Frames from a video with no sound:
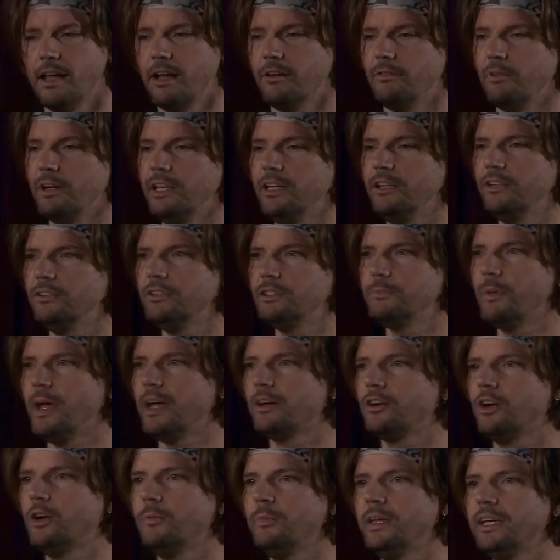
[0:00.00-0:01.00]
When he goes
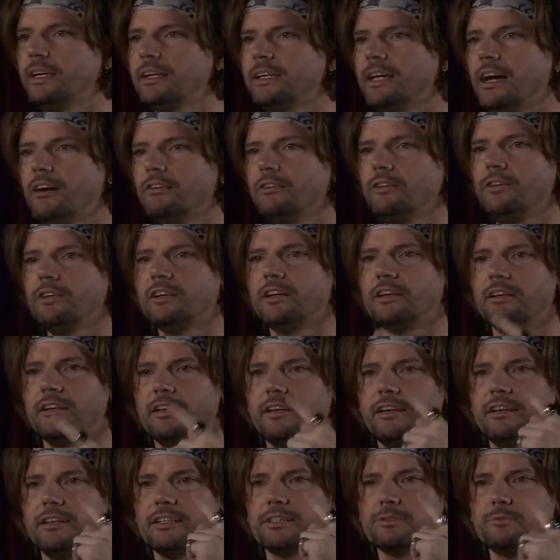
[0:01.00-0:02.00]
back home, he can now look
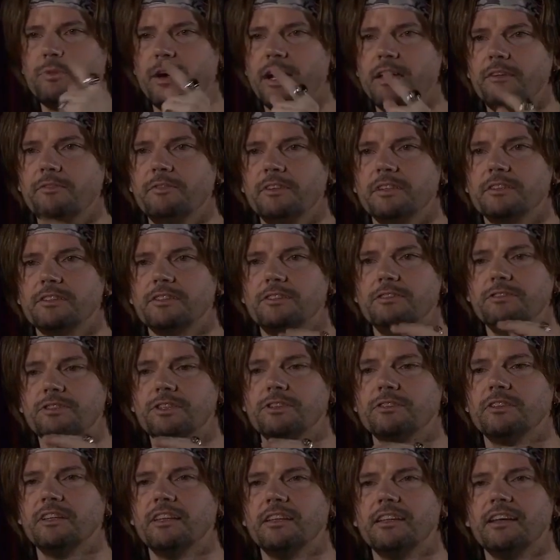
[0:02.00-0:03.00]
at his wife and his two
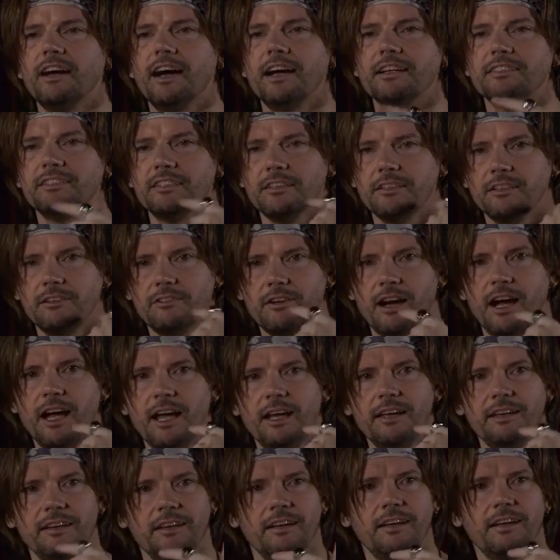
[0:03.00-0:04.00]
children in the eye and say, you know,
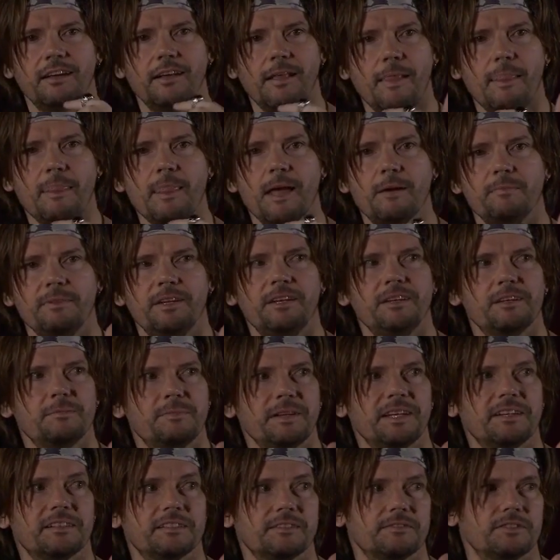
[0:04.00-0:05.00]
I am here
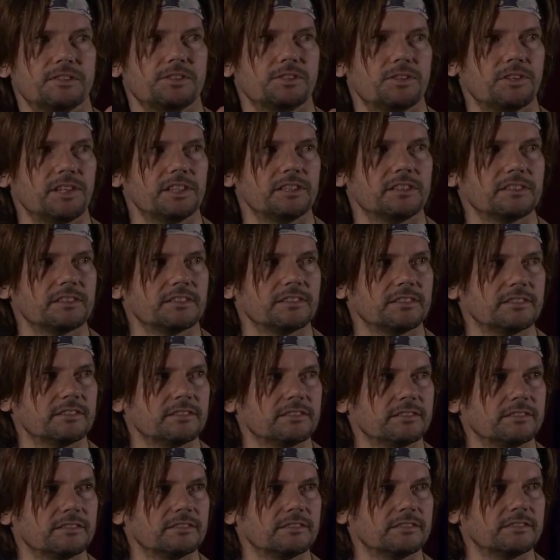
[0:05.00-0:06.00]
because of a choice.
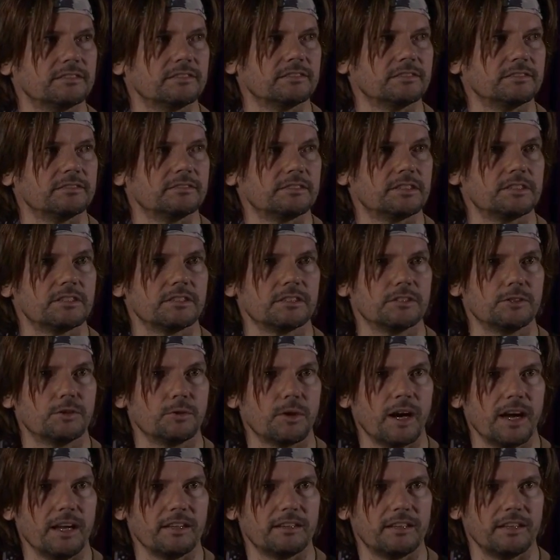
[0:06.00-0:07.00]
It's a
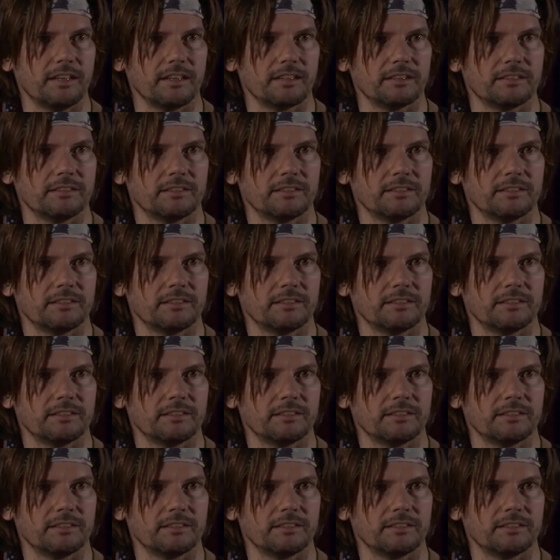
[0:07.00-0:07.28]
great thing,